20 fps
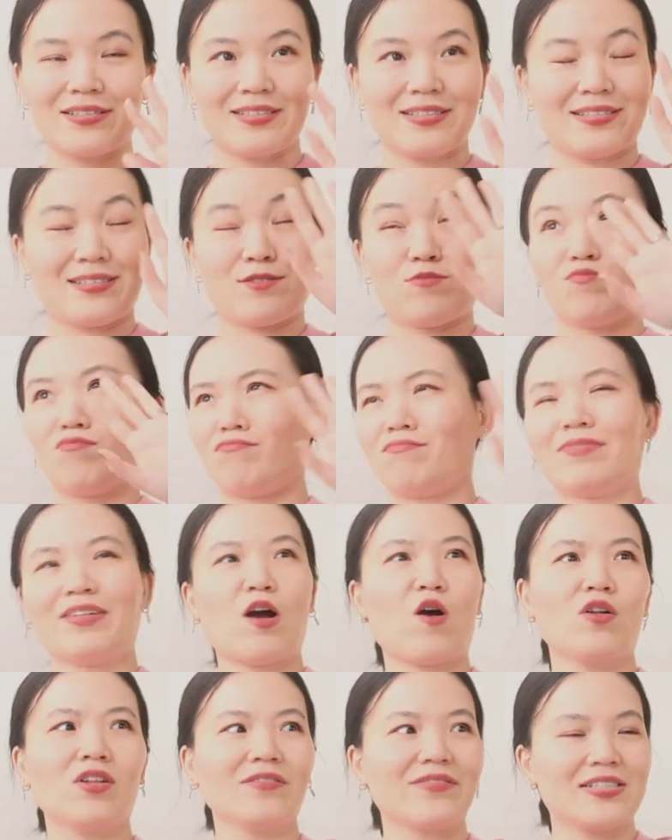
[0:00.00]
this
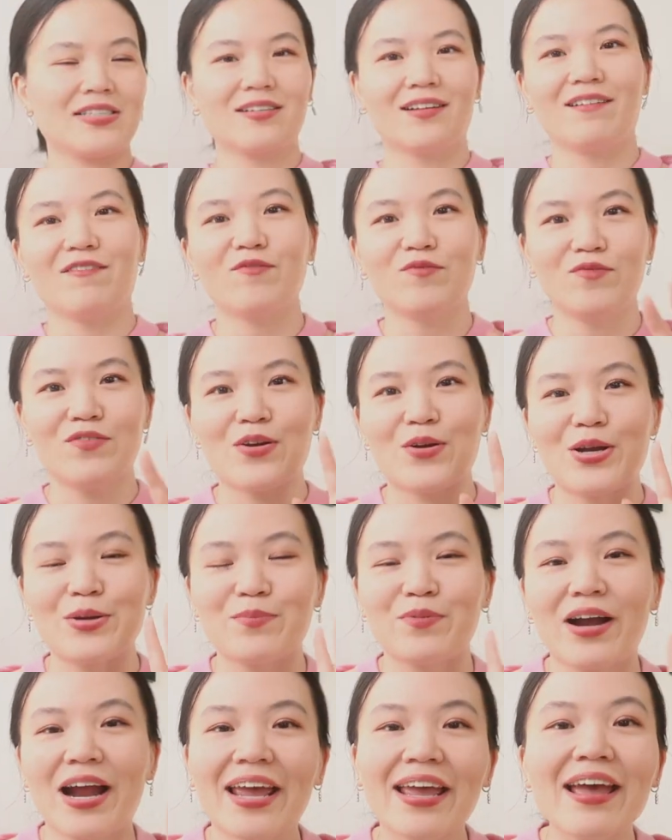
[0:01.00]
all of a sudden very
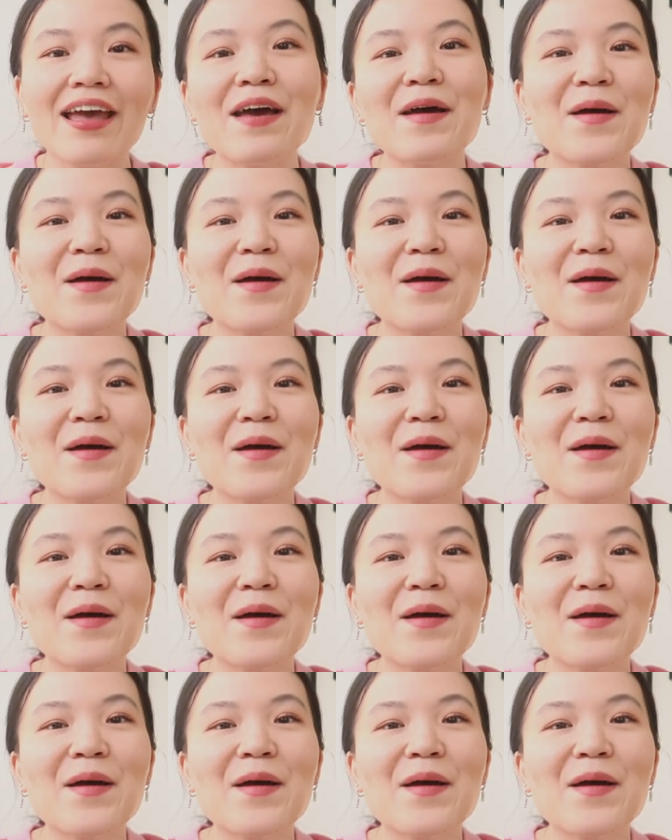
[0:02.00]
bright.